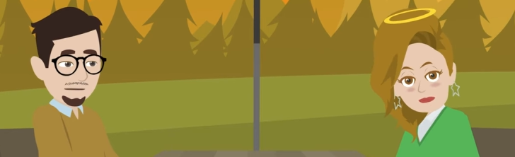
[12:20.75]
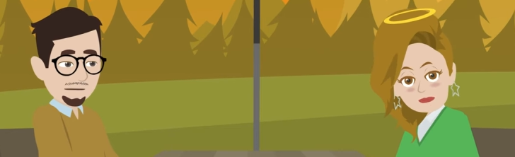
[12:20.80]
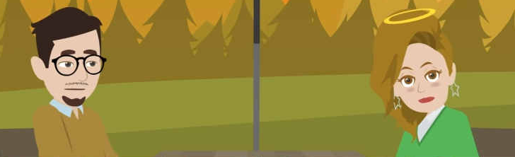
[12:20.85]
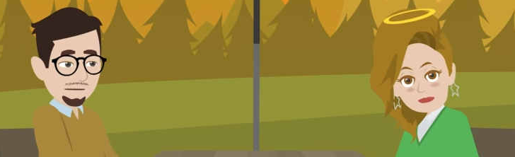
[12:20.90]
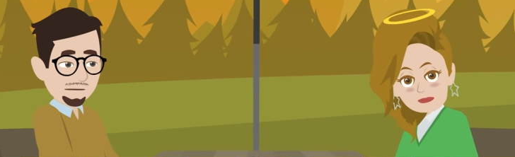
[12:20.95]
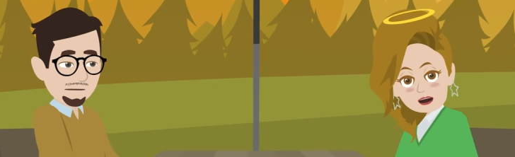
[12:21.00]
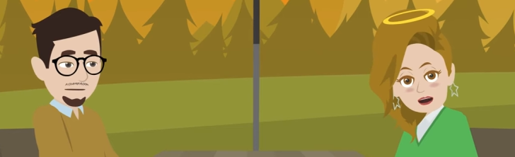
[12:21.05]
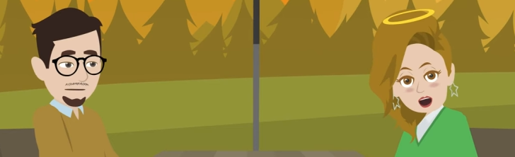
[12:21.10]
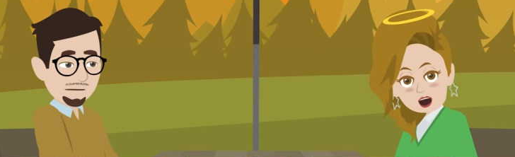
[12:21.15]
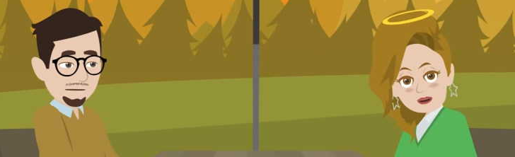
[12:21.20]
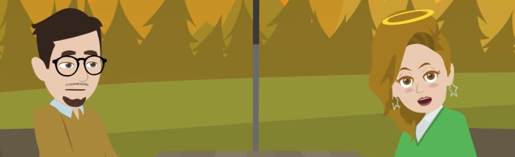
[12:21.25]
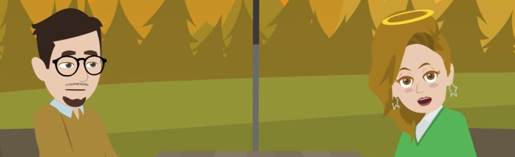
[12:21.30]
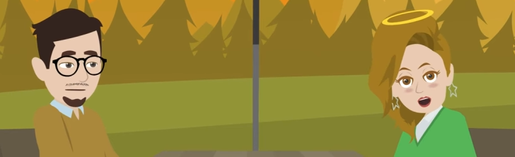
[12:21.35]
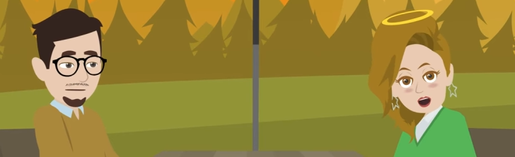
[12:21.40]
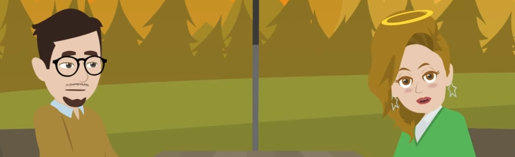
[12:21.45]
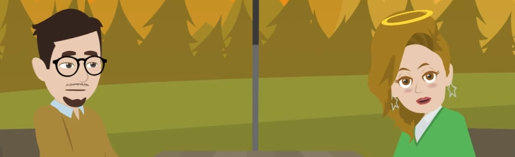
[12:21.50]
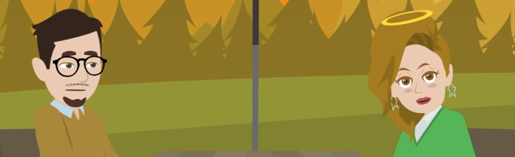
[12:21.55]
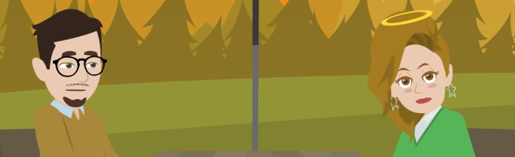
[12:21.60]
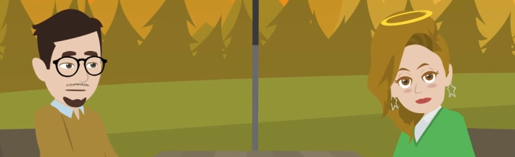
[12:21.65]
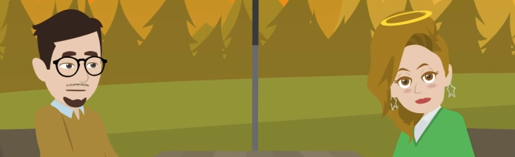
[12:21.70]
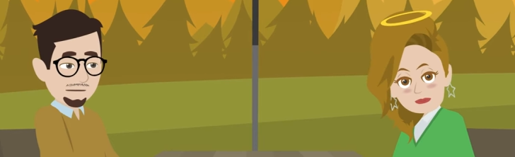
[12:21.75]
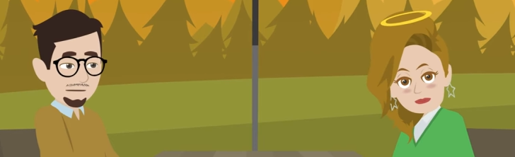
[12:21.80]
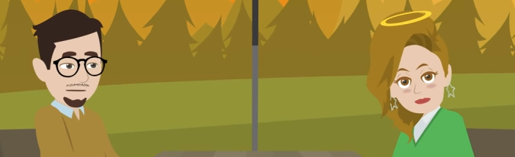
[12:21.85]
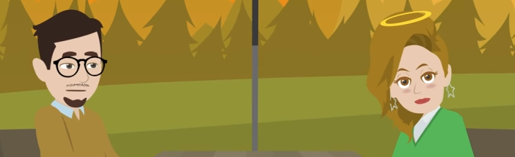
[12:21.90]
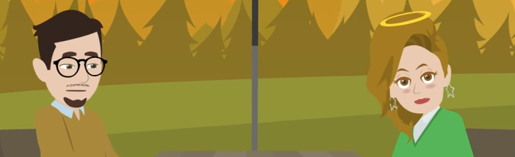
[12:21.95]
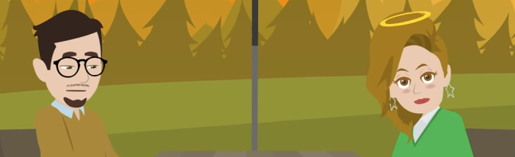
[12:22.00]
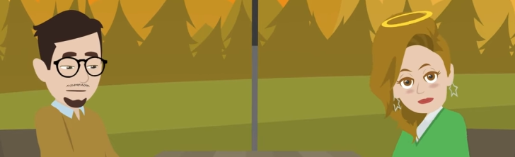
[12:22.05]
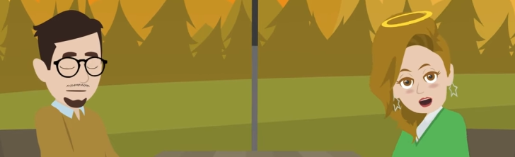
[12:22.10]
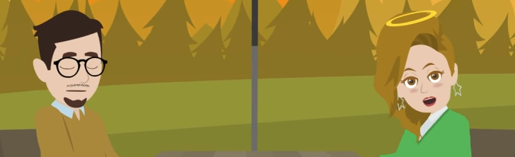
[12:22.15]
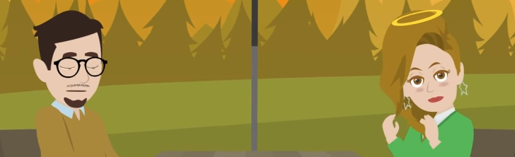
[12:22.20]
Speaker 1: for this reason.
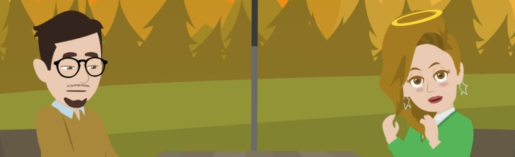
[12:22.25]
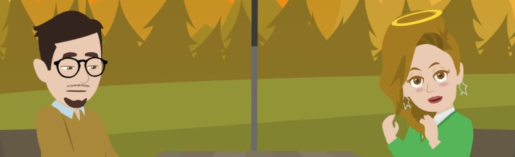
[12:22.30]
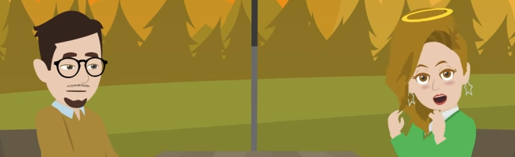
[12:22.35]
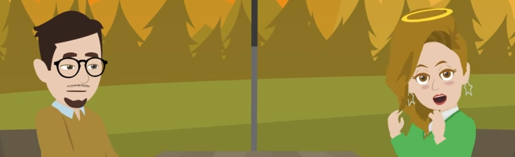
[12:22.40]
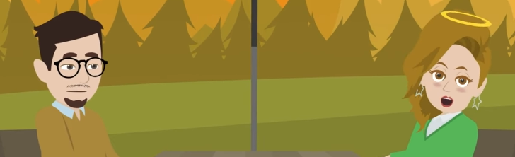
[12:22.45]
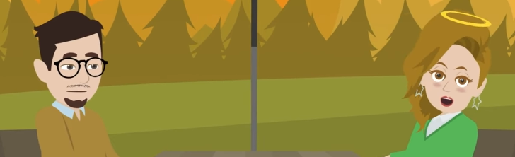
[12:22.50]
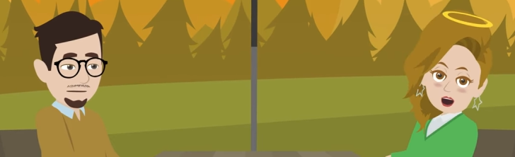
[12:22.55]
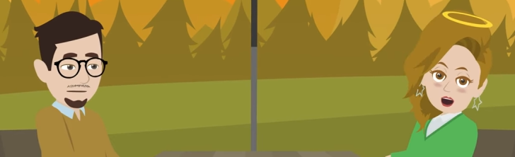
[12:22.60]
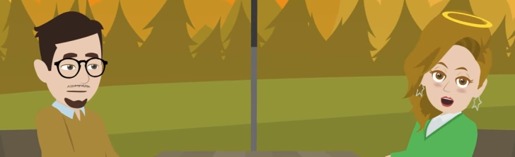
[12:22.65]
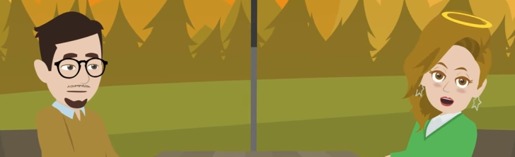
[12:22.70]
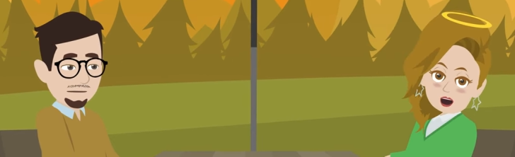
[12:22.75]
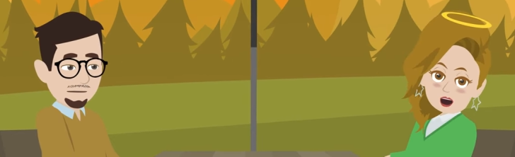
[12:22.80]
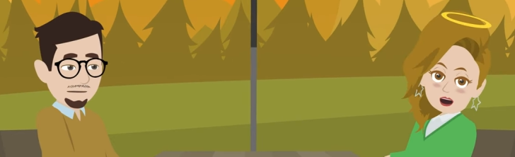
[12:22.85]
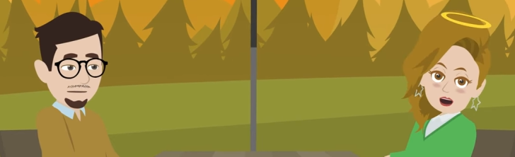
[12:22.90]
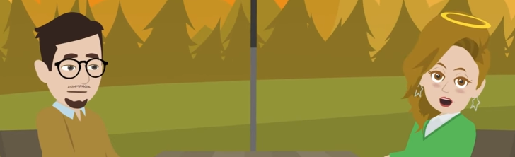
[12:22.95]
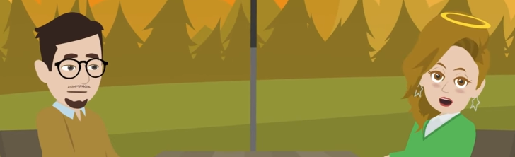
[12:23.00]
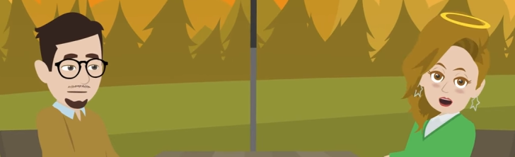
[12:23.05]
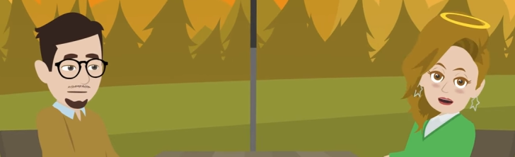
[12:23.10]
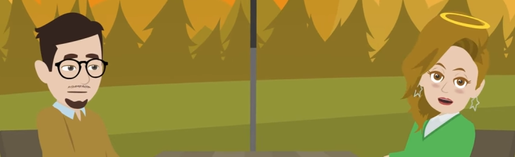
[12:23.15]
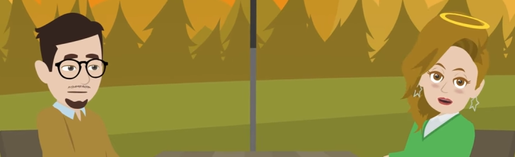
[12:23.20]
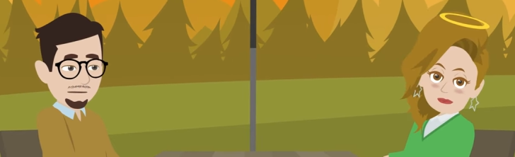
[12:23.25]
If you are in alignment